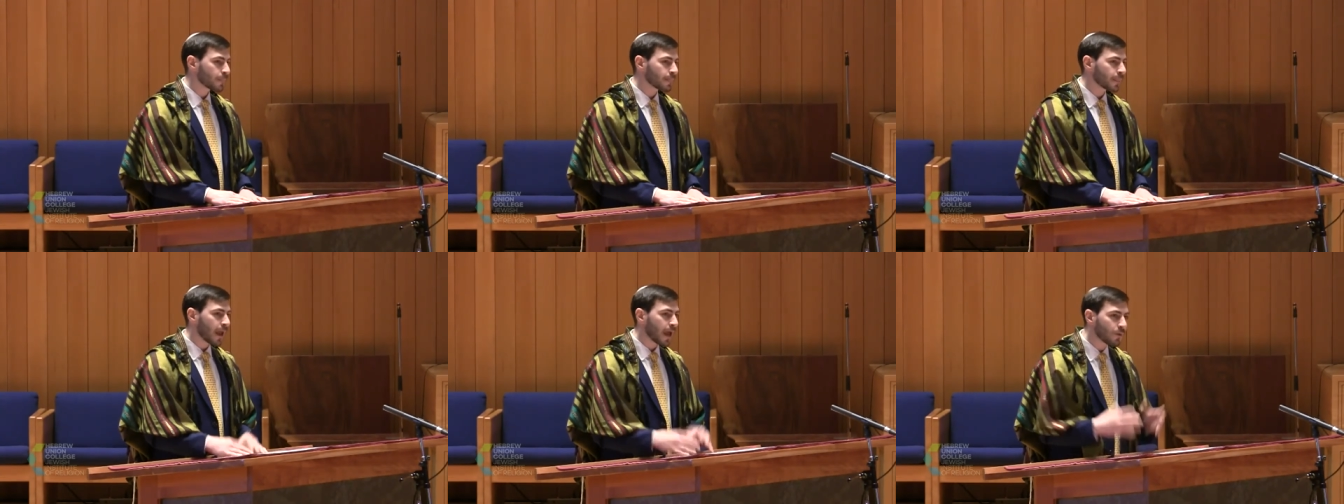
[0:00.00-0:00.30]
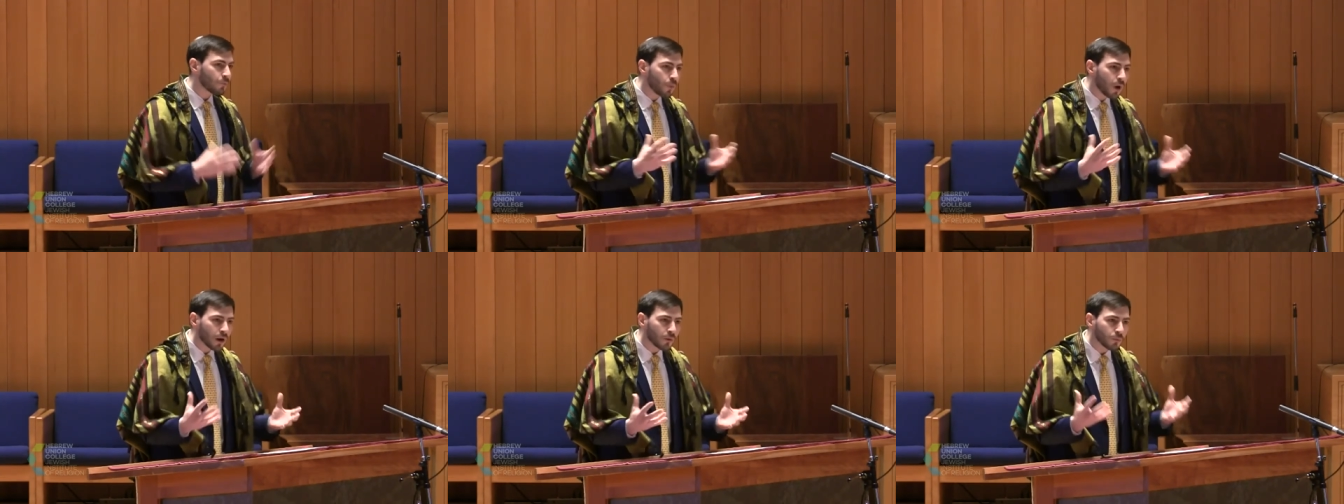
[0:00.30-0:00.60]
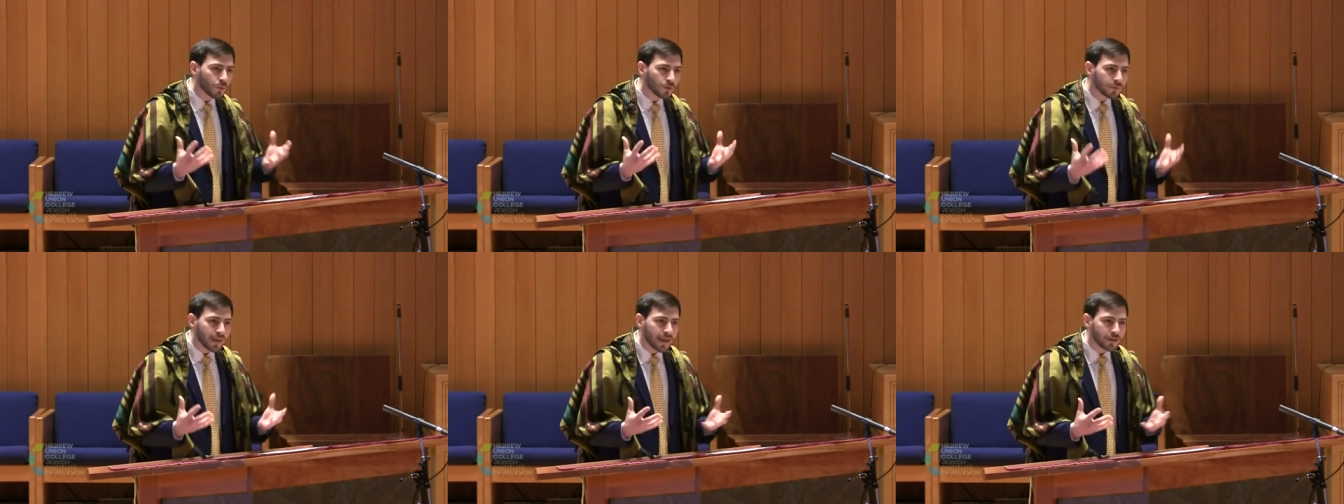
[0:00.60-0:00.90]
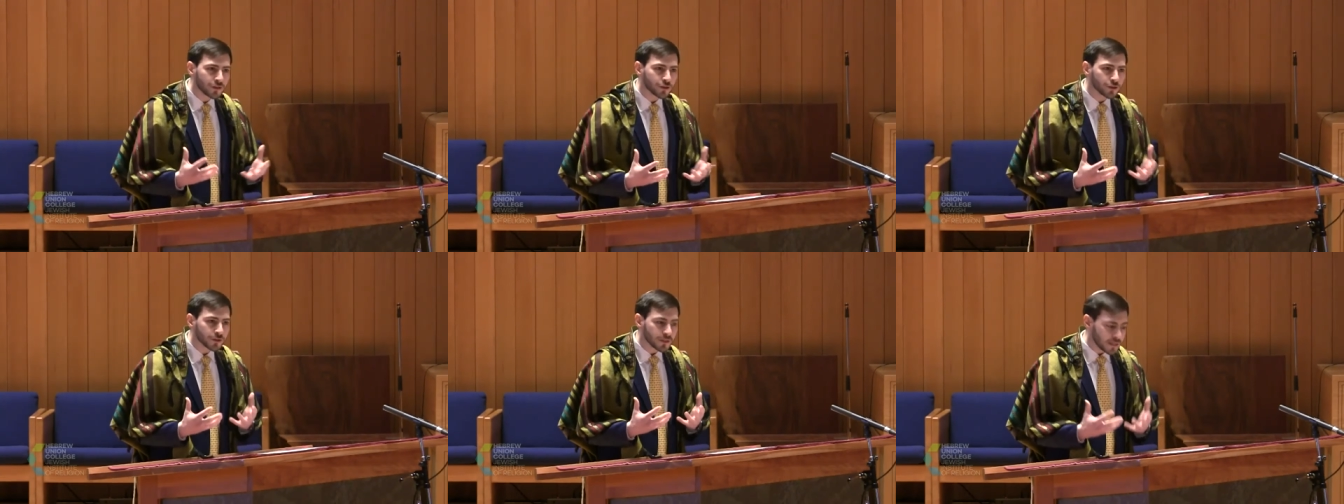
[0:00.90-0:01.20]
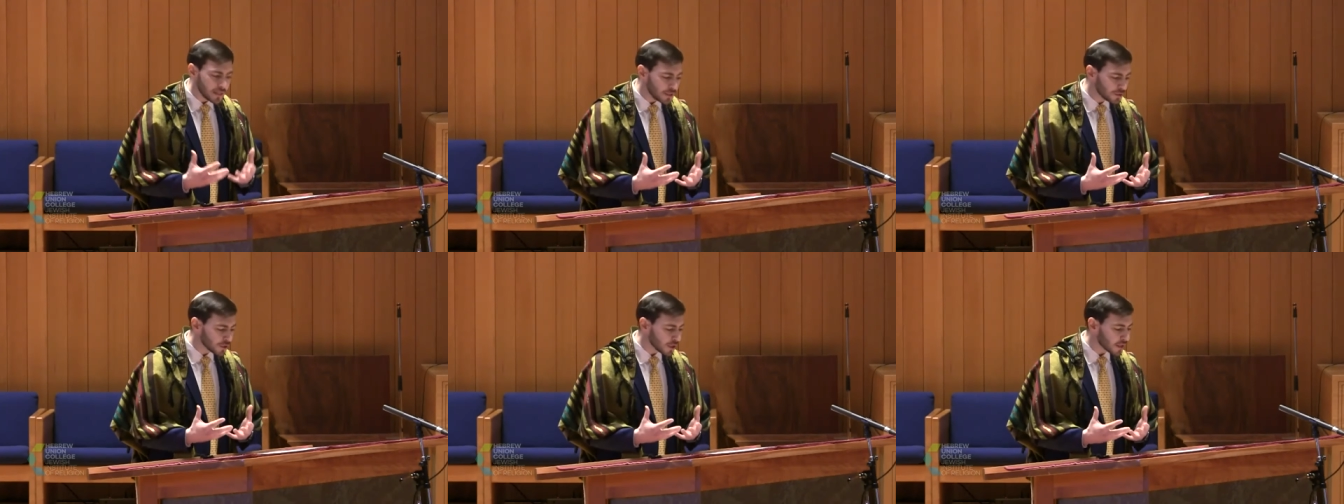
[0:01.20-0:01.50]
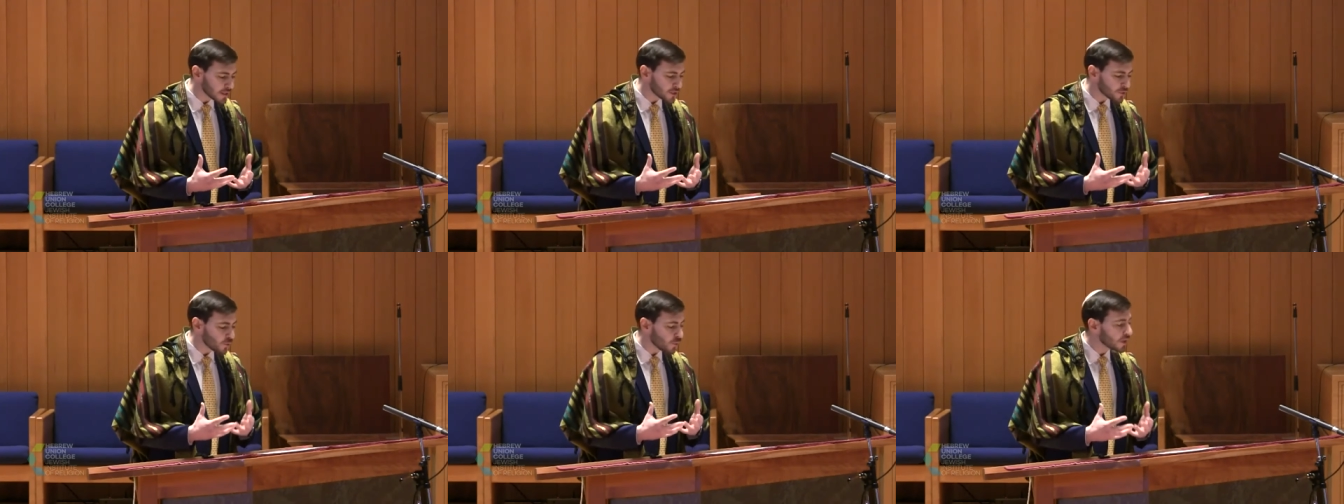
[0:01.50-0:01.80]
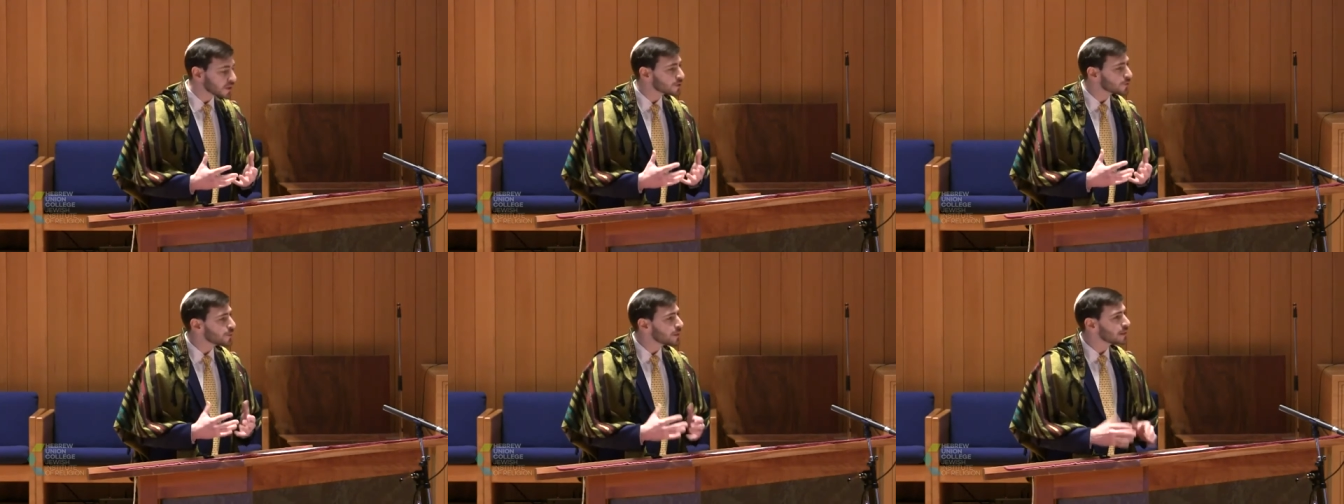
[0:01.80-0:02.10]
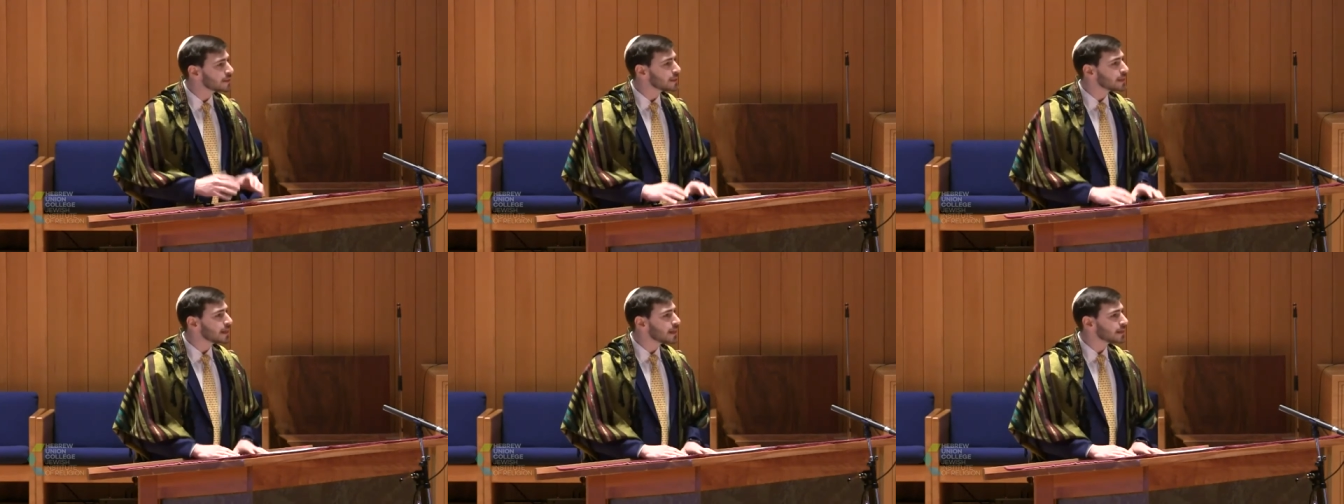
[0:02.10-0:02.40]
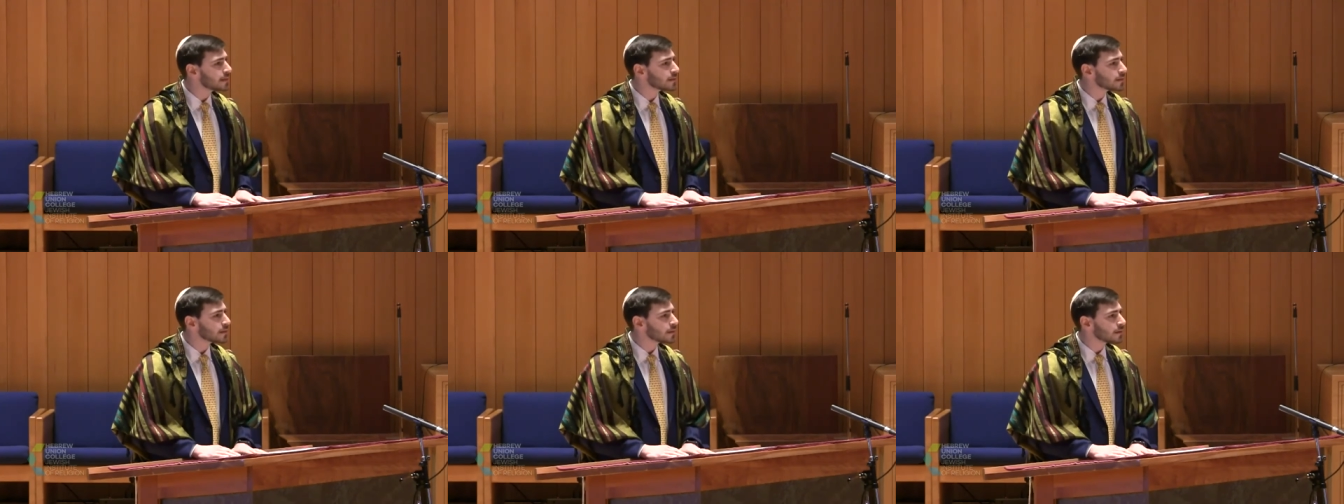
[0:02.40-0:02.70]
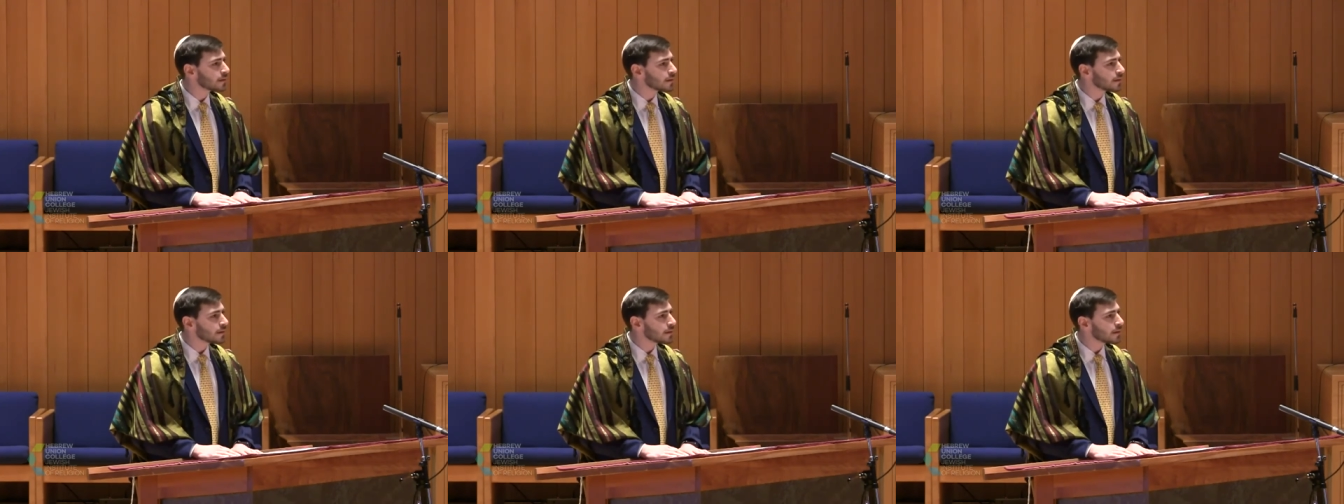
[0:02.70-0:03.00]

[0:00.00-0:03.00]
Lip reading: And what will nature teach us once we see it?